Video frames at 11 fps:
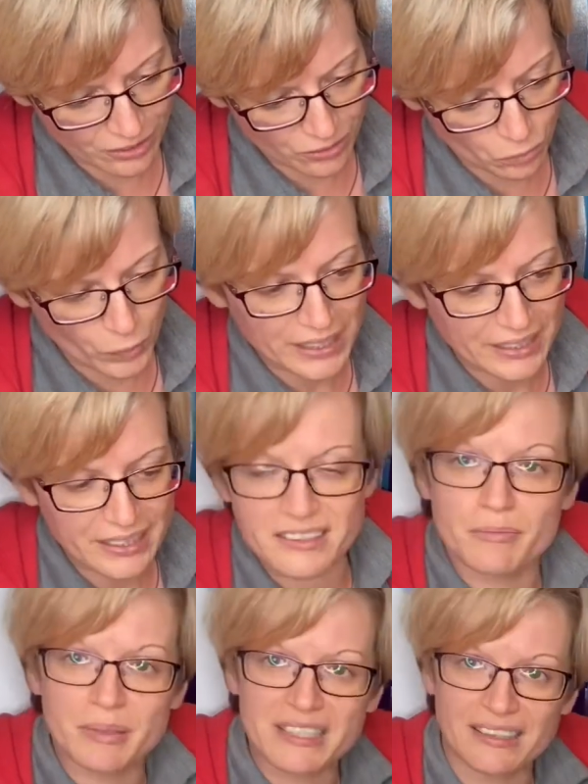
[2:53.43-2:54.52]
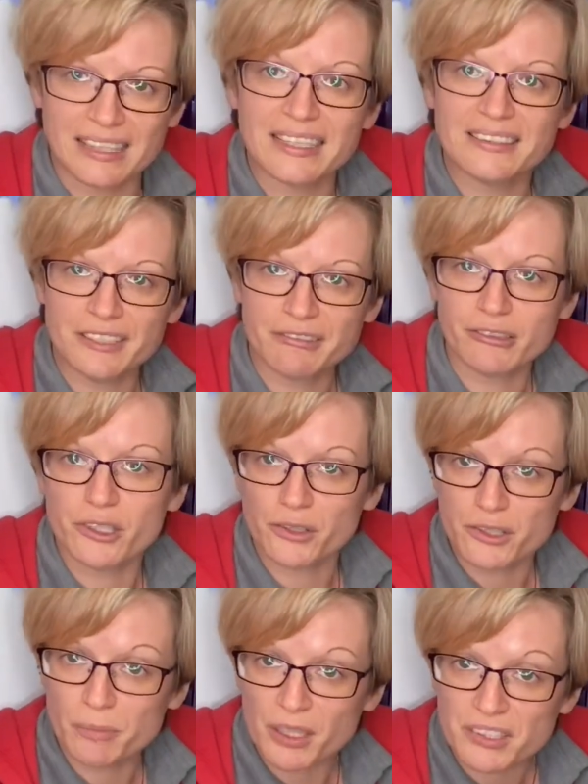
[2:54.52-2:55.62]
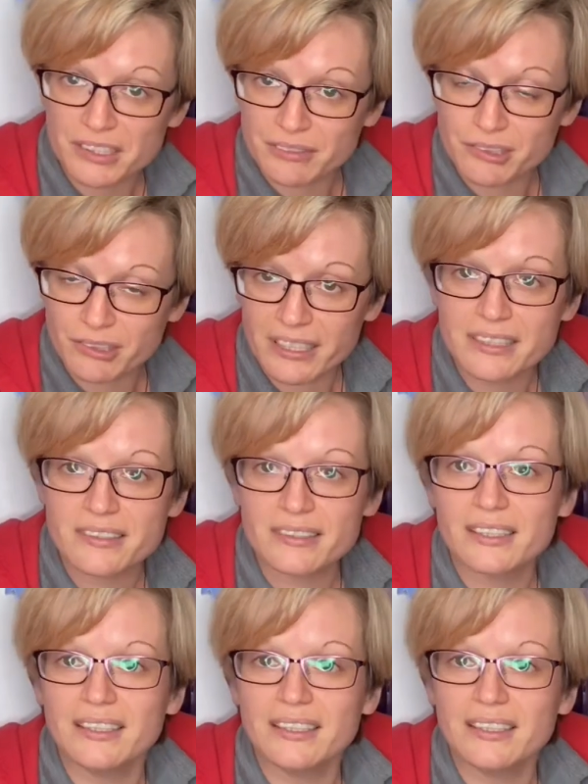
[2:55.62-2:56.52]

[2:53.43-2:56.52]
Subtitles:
we need to be selecting for all those positive traits,